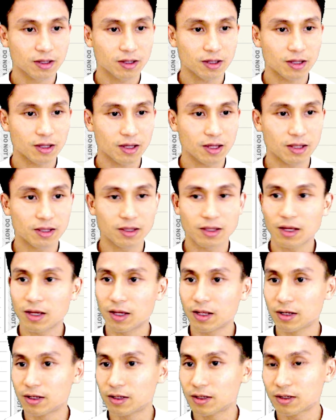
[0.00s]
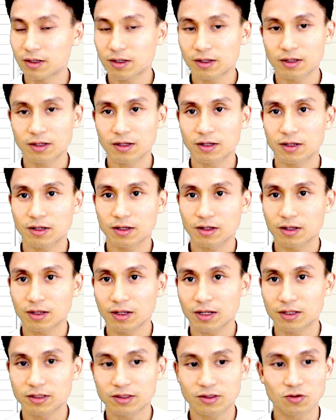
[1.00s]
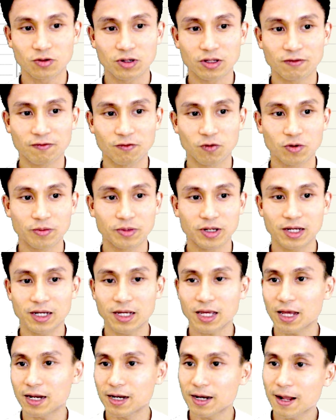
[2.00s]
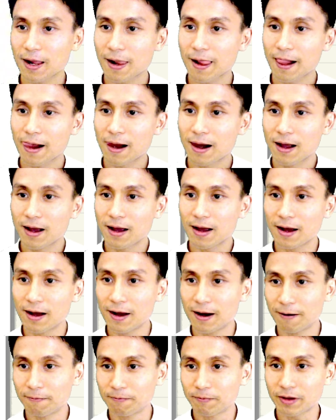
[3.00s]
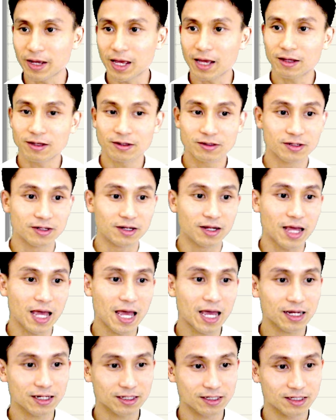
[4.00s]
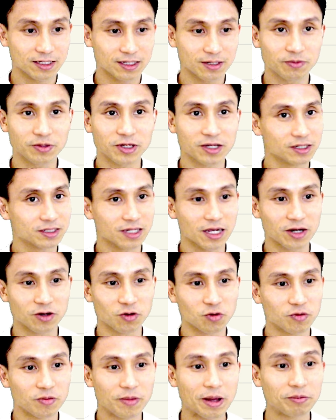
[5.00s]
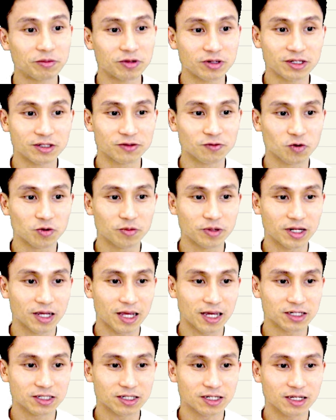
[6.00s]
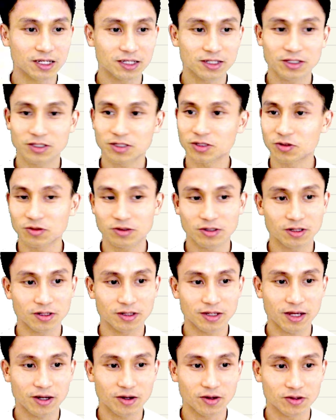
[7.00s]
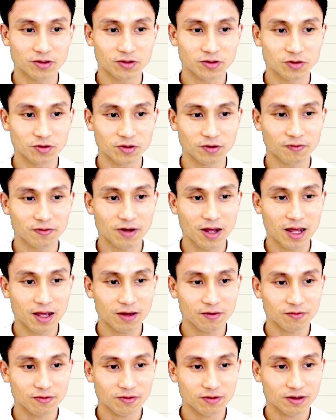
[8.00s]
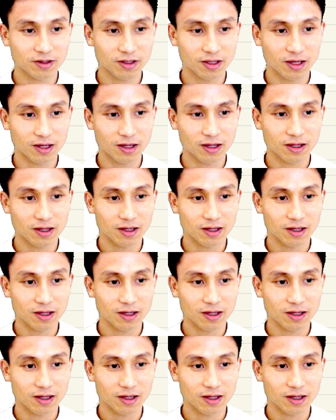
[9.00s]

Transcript: And then let's look at the formula again. To the x, because I don't remember this formula actually. So hang on, to the 5, yeah.